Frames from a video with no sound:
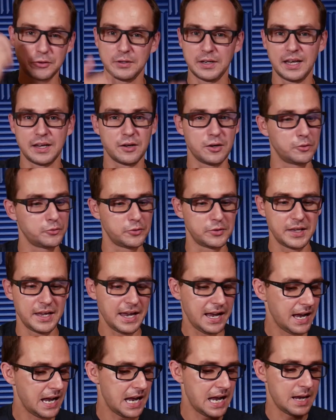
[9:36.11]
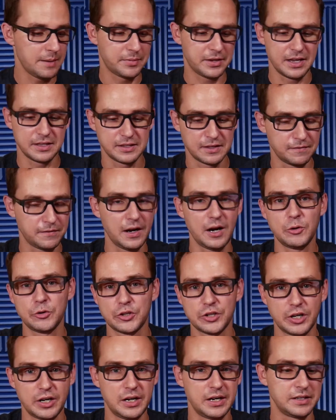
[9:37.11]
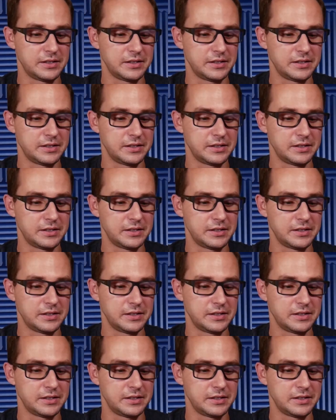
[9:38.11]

to like go to the app, get the voucher.